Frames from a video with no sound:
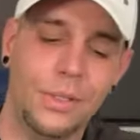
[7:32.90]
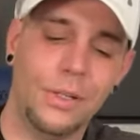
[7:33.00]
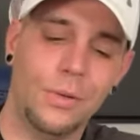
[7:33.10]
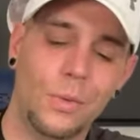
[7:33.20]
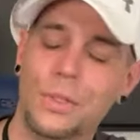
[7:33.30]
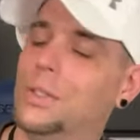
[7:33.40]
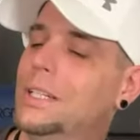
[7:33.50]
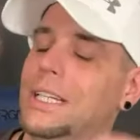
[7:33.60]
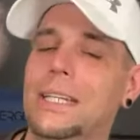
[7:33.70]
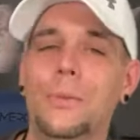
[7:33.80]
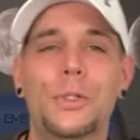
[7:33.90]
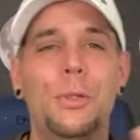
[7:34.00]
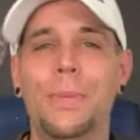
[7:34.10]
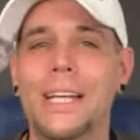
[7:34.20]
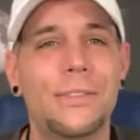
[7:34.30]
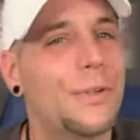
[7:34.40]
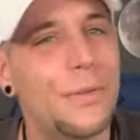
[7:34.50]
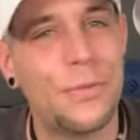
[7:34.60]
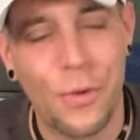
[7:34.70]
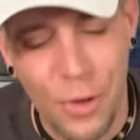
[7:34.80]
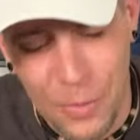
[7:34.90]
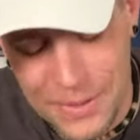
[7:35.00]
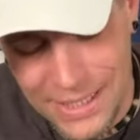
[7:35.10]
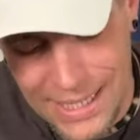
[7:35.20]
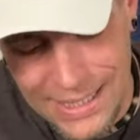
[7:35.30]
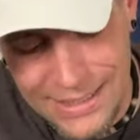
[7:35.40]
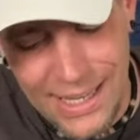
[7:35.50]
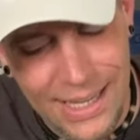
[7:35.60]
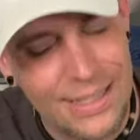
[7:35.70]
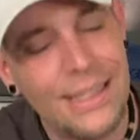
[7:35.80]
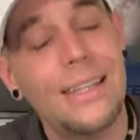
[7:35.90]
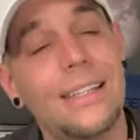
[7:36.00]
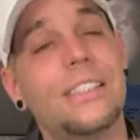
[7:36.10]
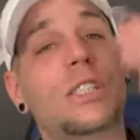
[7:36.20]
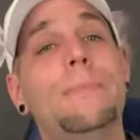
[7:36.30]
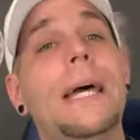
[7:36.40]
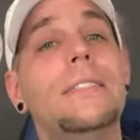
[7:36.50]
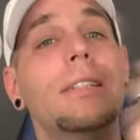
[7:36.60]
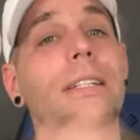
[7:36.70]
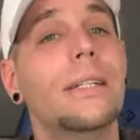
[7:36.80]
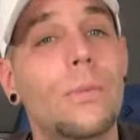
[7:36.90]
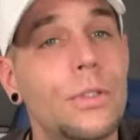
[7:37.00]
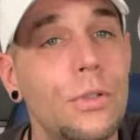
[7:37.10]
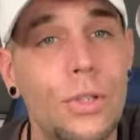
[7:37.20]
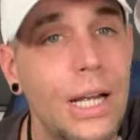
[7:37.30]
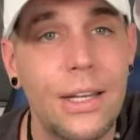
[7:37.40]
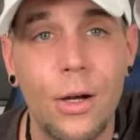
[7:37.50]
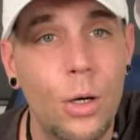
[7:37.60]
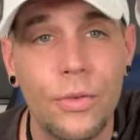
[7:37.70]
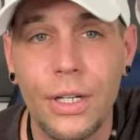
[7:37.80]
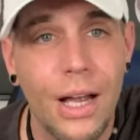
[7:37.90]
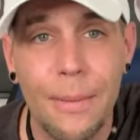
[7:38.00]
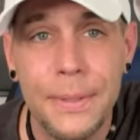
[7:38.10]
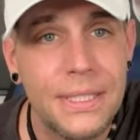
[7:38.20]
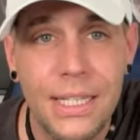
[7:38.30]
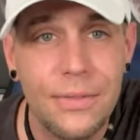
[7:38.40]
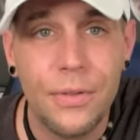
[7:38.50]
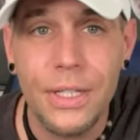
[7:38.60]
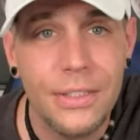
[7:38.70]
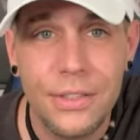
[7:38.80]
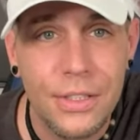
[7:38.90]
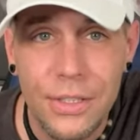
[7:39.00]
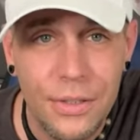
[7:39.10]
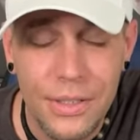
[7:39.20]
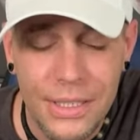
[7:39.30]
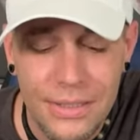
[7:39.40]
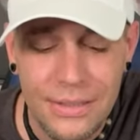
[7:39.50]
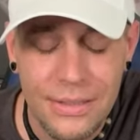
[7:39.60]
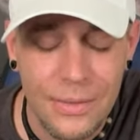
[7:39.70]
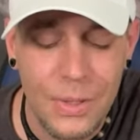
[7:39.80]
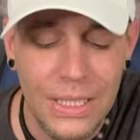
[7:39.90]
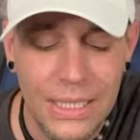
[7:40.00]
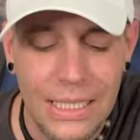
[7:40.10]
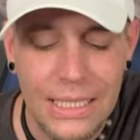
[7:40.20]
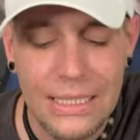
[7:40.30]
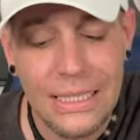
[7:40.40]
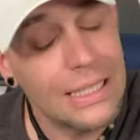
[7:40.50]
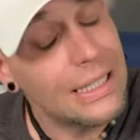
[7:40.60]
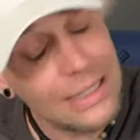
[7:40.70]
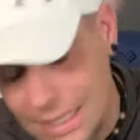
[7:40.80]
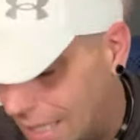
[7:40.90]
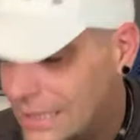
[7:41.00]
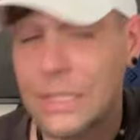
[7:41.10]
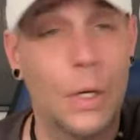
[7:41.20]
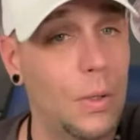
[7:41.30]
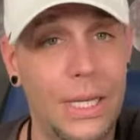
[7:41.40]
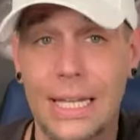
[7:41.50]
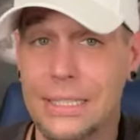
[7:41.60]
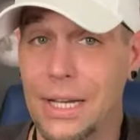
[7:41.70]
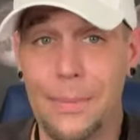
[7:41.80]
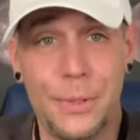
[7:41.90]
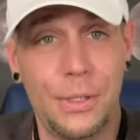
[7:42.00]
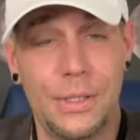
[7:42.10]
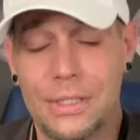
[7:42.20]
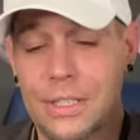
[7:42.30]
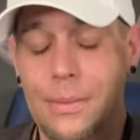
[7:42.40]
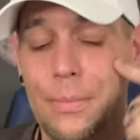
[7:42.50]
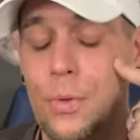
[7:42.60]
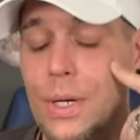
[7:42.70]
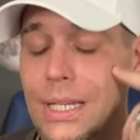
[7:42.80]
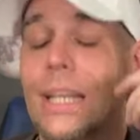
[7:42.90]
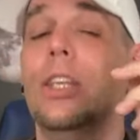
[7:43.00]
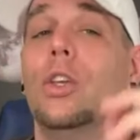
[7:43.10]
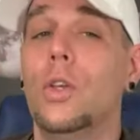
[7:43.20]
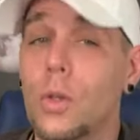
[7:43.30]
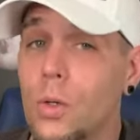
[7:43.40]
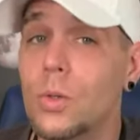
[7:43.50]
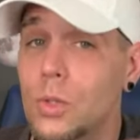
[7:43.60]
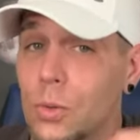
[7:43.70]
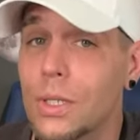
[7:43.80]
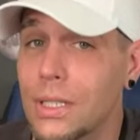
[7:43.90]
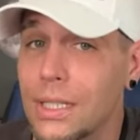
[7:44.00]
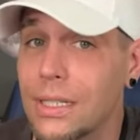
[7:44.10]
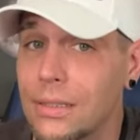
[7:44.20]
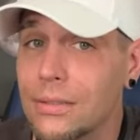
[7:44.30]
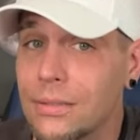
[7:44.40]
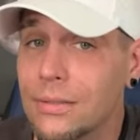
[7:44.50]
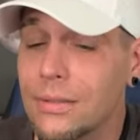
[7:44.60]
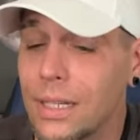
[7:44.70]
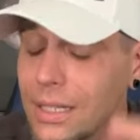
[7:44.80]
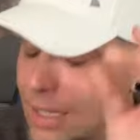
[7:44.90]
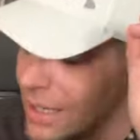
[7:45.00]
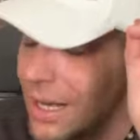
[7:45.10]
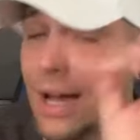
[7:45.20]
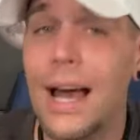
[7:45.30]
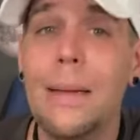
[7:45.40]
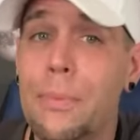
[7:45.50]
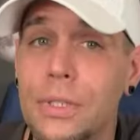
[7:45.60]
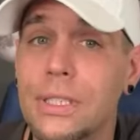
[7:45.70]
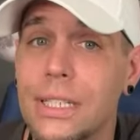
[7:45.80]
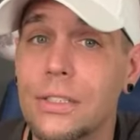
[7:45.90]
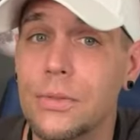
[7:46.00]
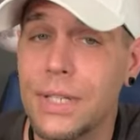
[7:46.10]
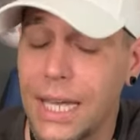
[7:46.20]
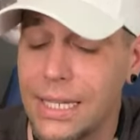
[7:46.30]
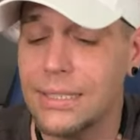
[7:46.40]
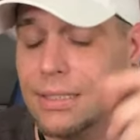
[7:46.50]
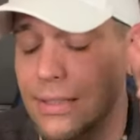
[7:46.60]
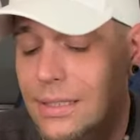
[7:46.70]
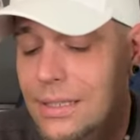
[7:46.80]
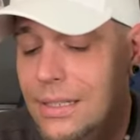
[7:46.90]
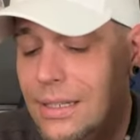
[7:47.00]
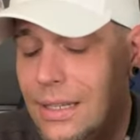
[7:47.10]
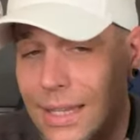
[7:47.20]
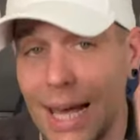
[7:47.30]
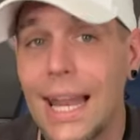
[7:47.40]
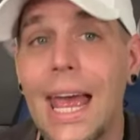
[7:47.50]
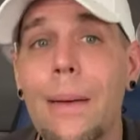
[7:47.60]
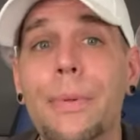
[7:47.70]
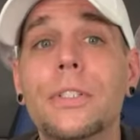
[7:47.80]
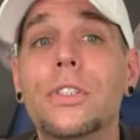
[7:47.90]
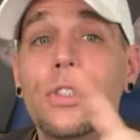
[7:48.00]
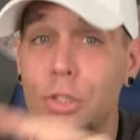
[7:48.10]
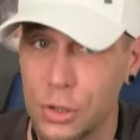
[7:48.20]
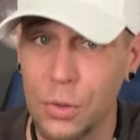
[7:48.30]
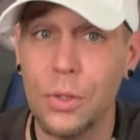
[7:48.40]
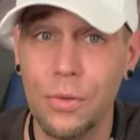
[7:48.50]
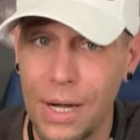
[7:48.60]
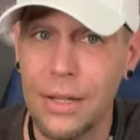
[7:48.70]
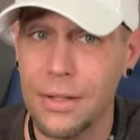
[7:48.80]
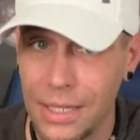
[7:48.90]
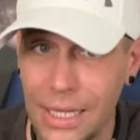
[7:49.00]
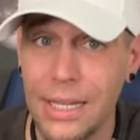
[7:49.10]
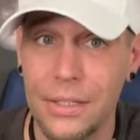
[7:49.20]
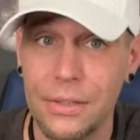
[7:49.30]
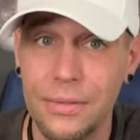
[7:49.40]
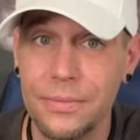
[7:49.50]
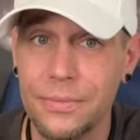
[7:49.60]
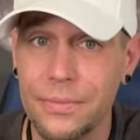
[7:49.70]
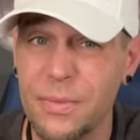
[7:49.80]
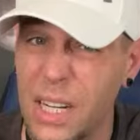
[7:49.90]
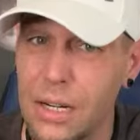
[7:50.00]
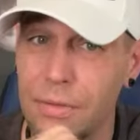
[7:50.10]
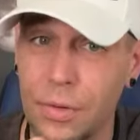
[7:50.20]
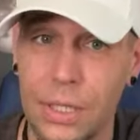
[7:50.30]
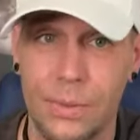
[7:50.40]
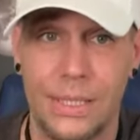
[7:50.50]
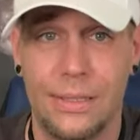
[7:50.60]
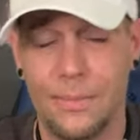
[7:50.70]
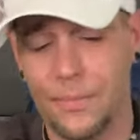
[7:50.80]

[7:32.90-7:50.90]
you know, when you lead with your best foot forward like that, especially when you're trying to overcompensate for insecurities and whatnot, that's going to catch up to you at some point. And usually, and in a high percentage of cases, that happens sooner rather than later. Very frequently.